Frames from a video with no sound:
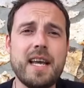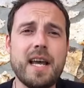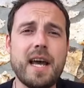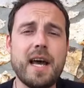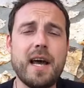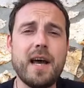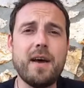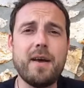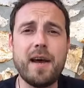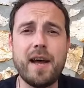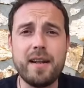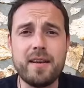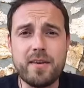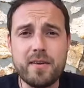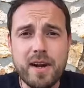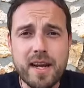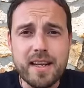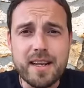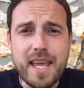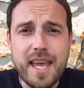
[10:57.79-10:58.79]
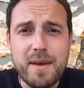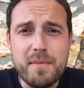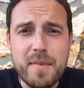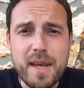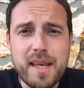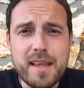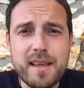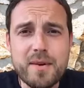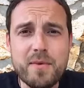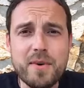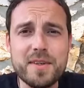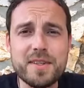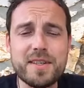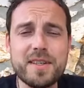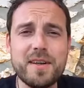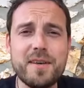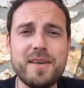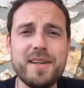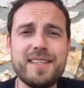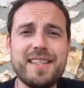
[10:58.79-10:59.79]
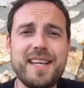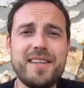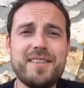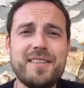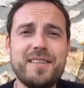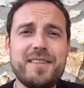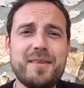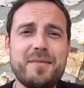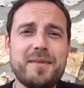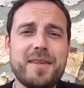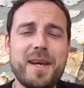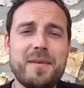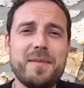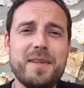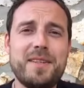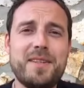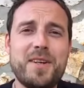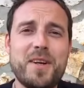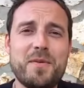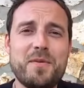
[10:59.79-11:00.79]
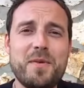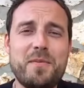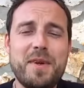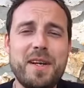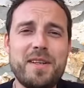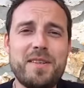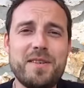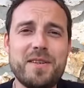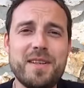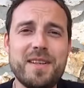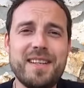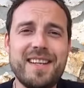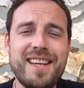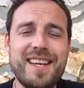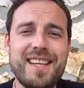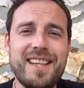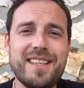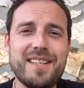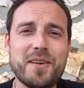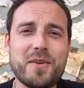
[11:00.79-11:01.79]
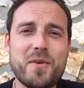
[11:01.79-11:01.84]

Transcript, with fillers: Uh, and great Kate May that wants to learn Ascension sometime this year, we'll make sure that there's a